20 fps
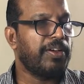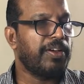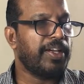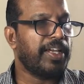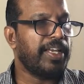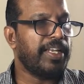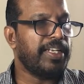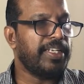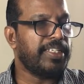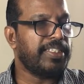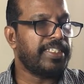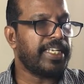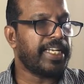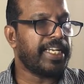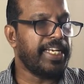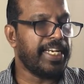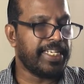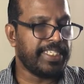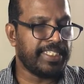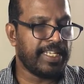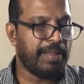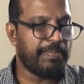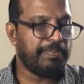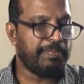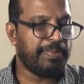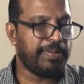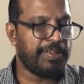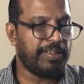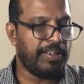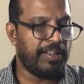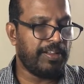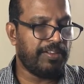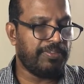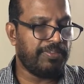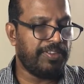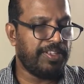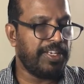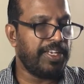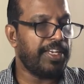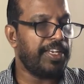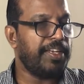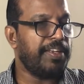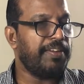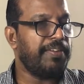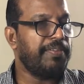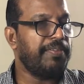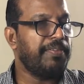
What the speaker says: okay, the second example of the